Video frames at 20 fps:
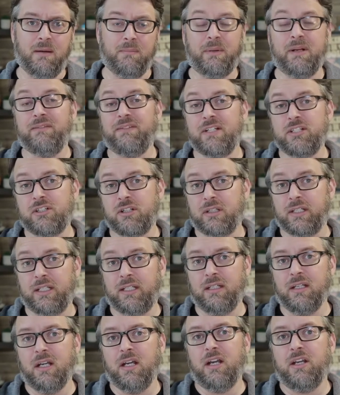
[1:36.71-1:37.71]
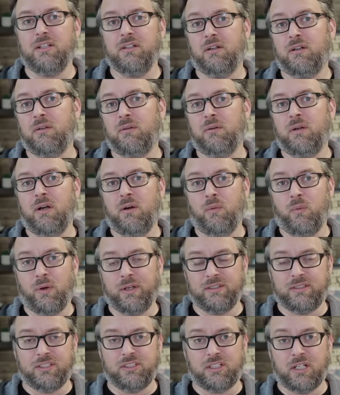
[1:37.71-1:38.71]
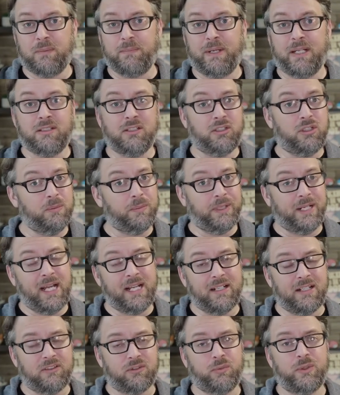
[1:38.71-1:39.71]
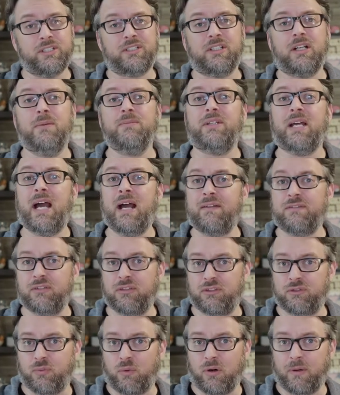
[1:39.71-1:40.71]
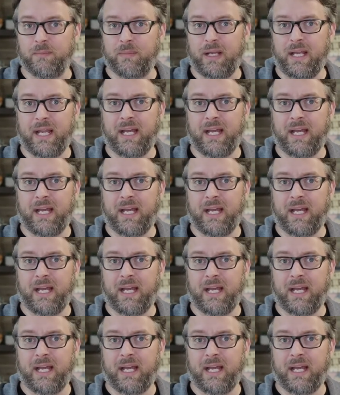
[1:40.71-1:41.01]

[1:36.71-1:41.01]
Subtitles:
But eventually, you'll want to jump into Kubernetes, which comes after Swarm.